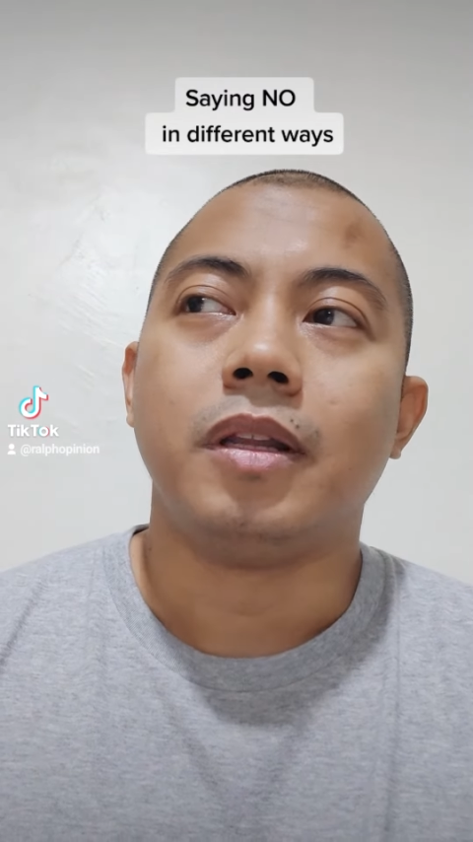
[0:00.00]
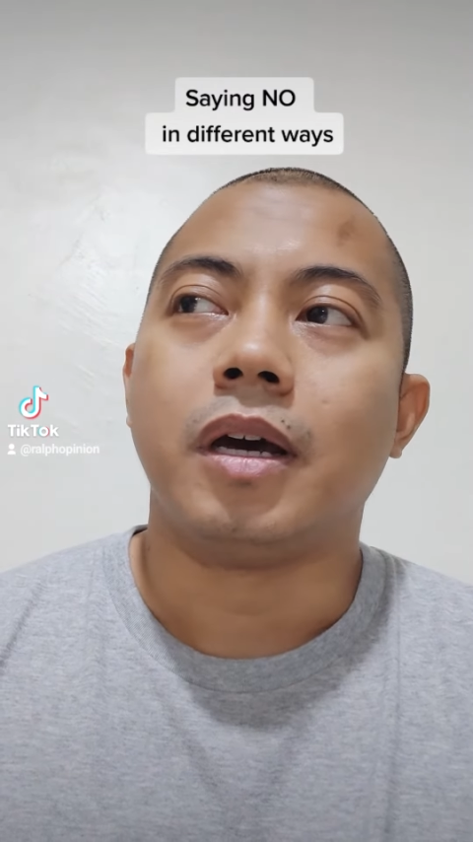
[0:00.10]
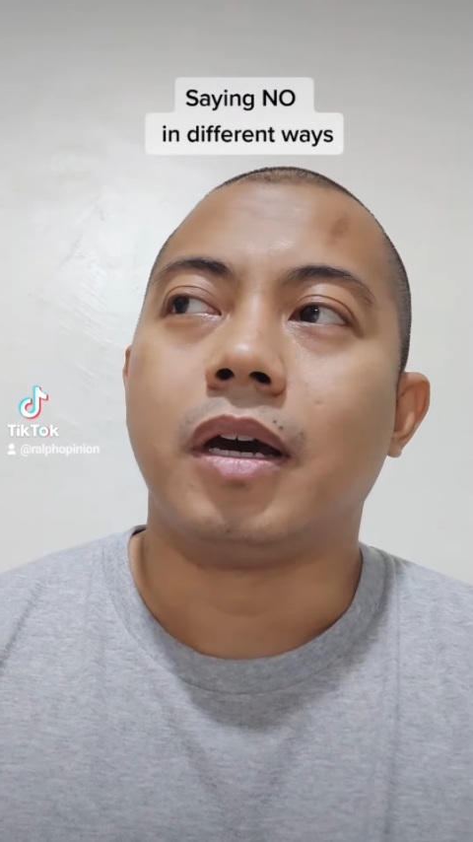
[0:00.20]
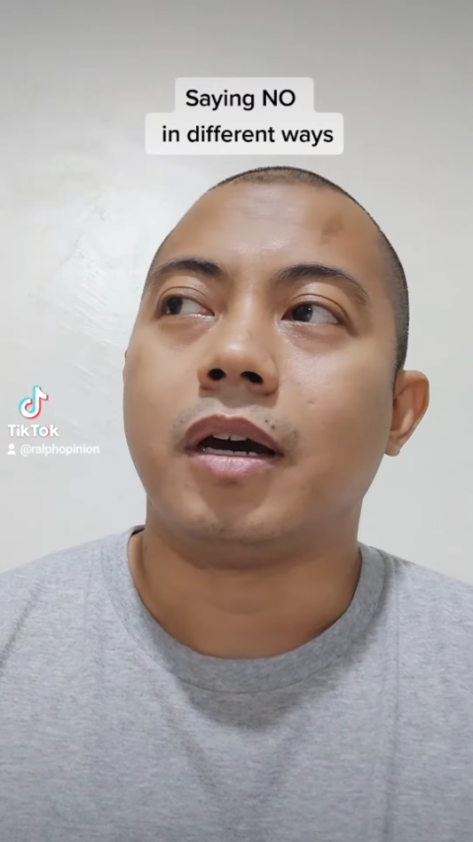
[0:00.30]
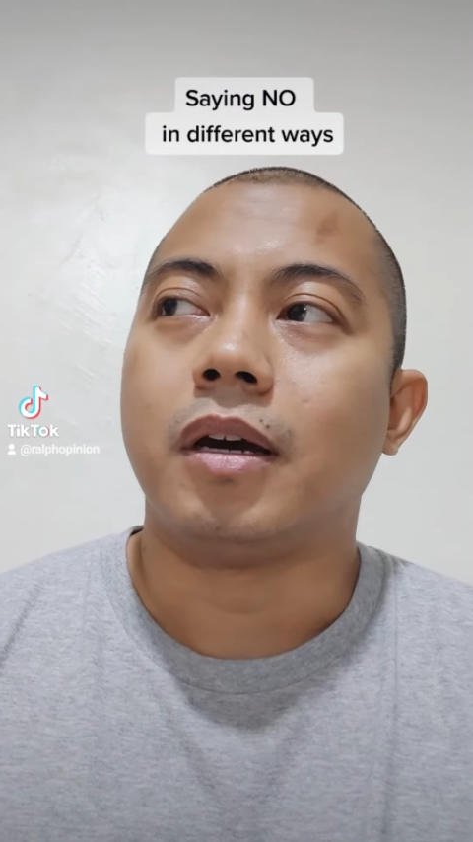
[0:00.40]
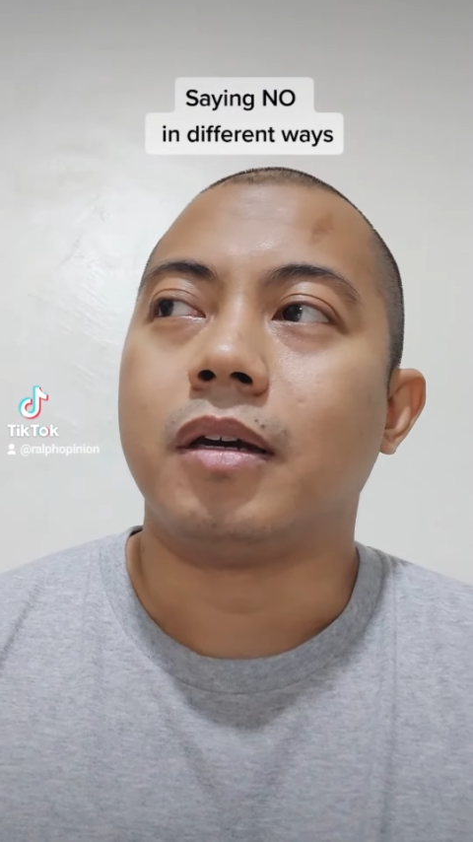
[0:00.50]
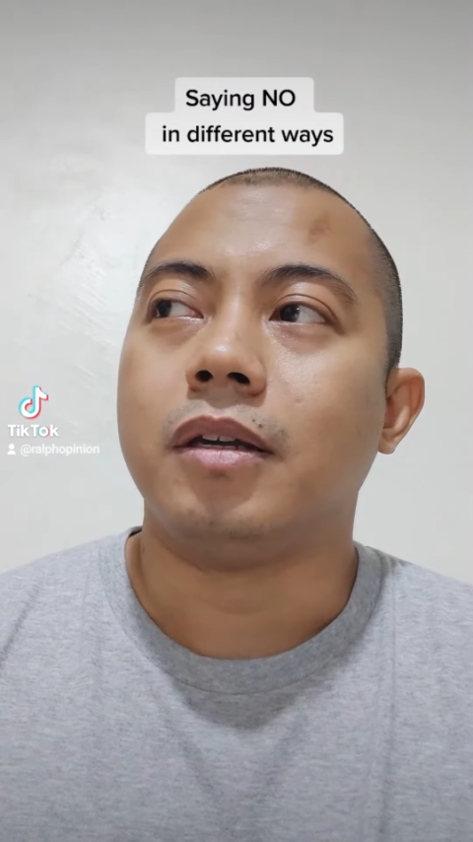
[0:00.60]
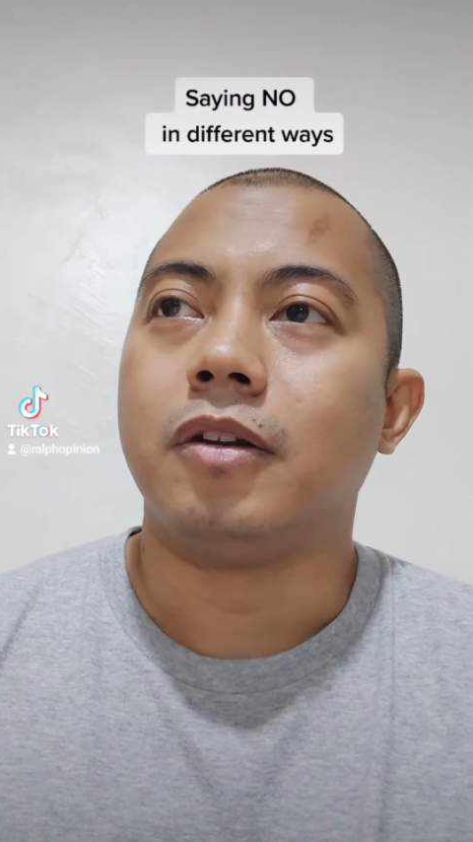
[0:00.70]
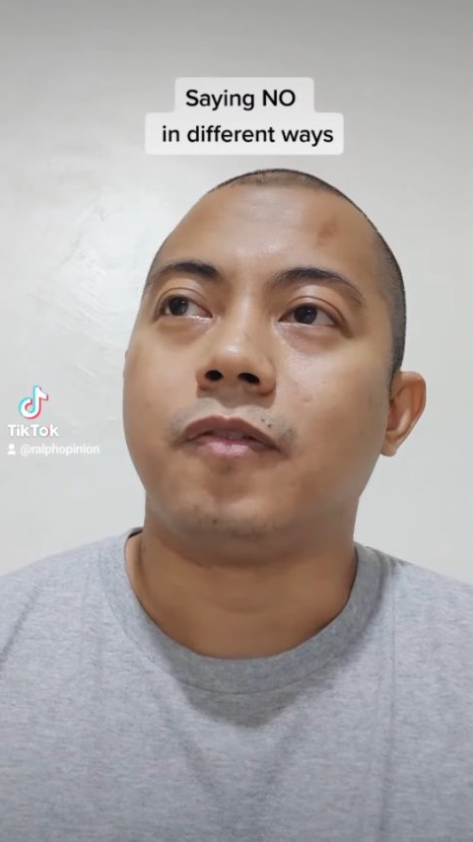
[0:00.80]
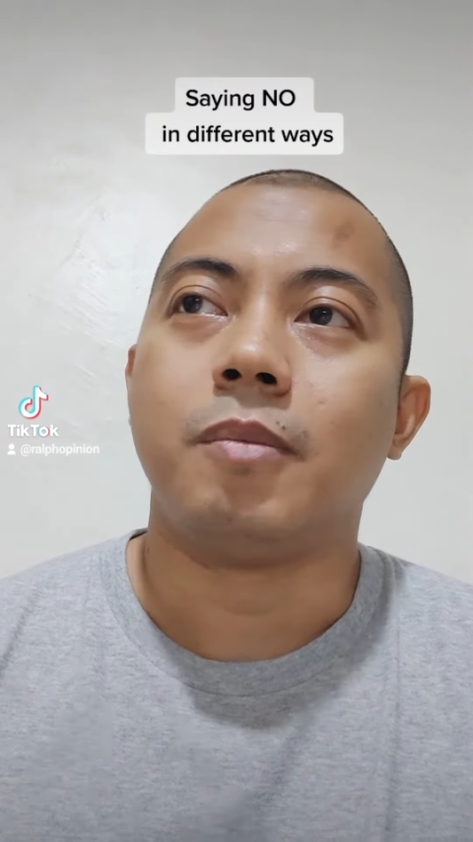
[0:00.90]

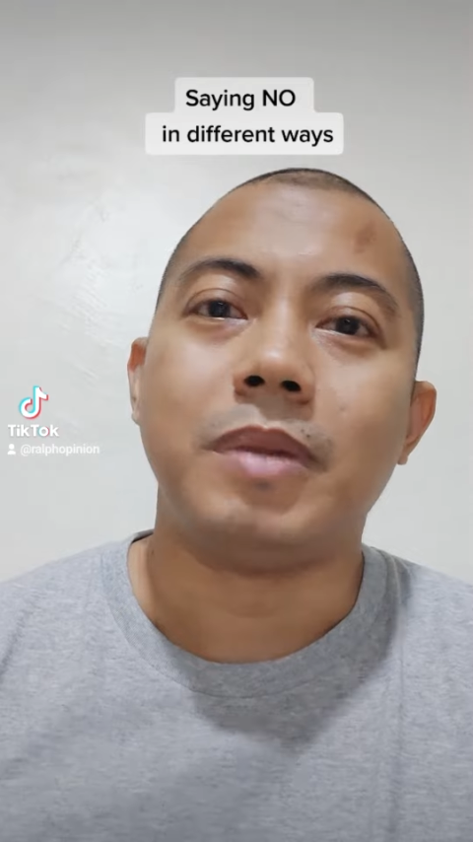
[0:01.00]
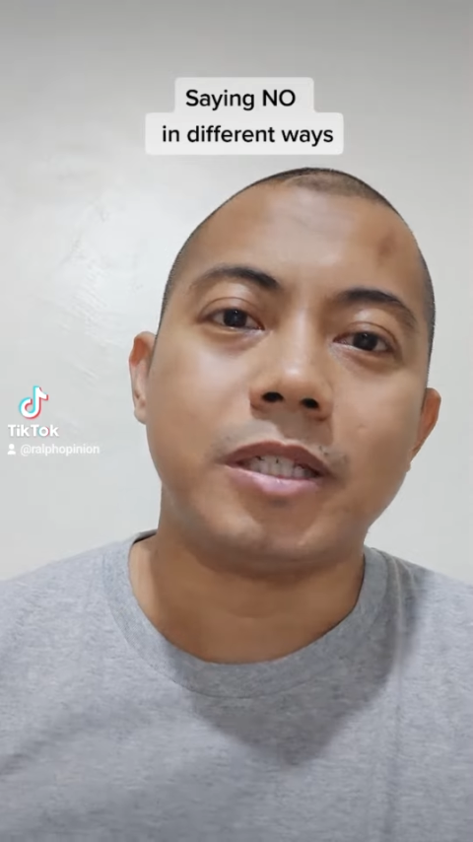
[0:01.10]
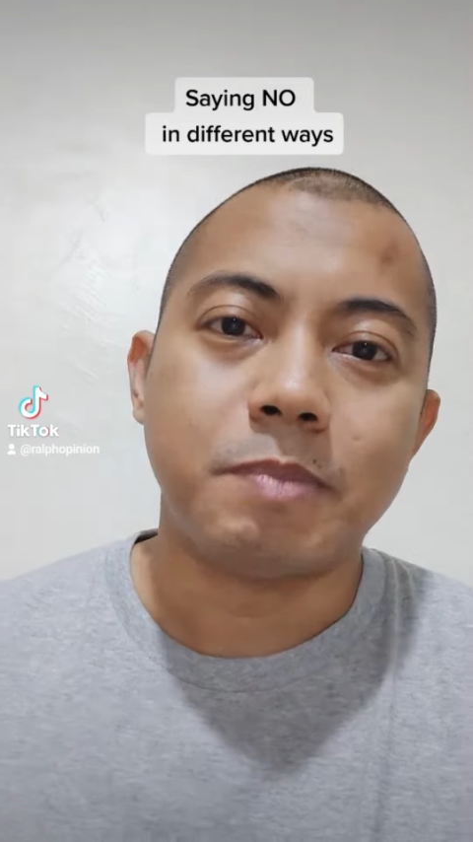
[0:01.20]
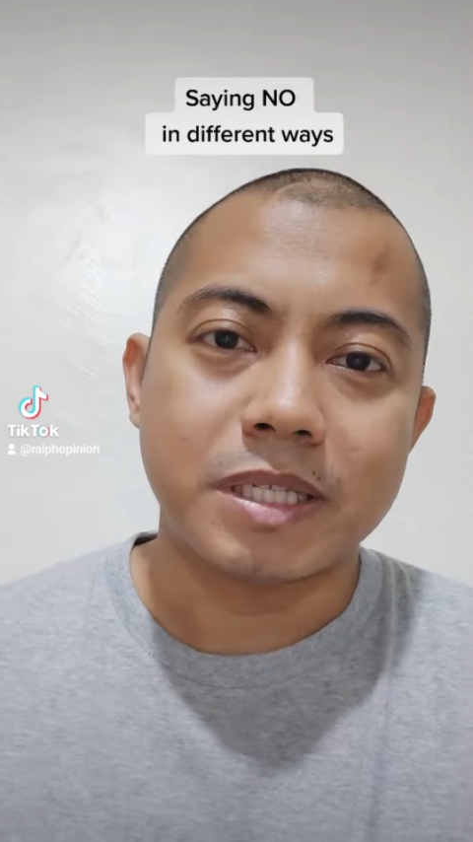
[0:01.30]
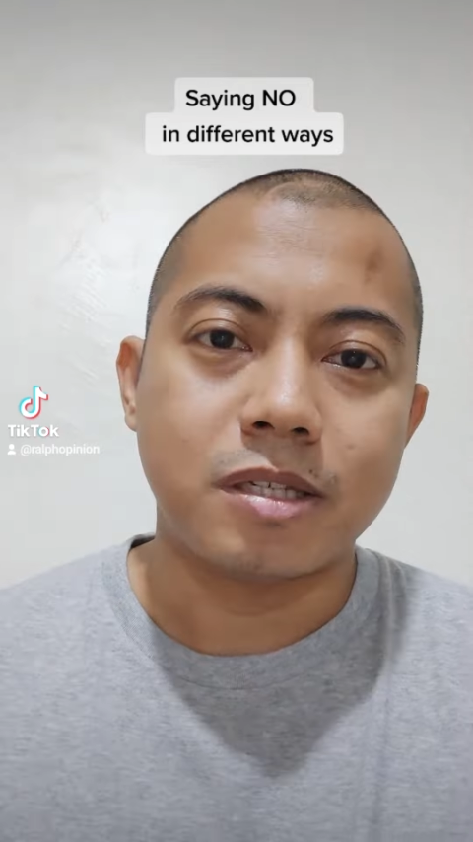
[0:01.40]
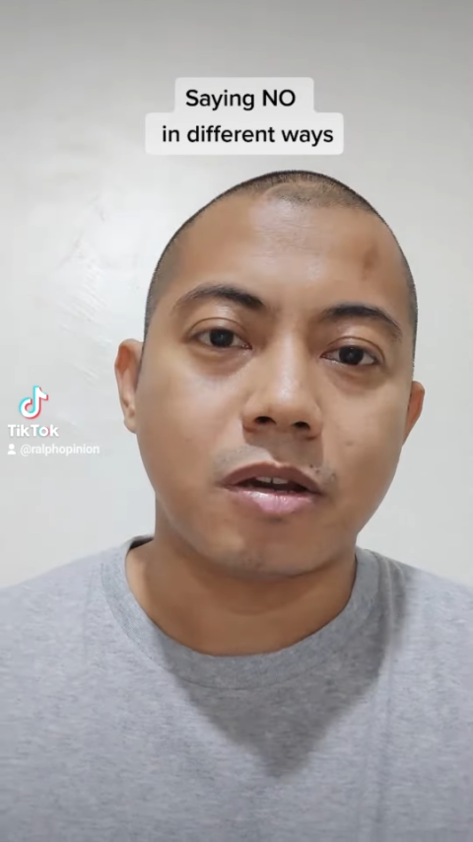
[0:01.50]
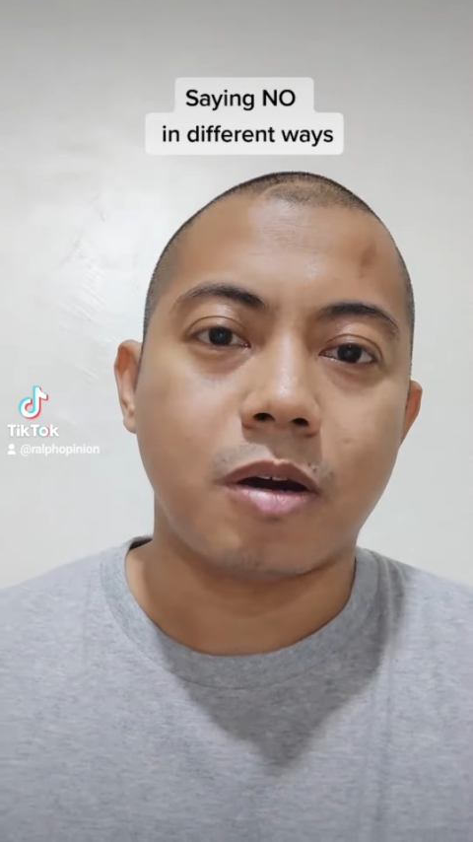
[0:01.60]
from this business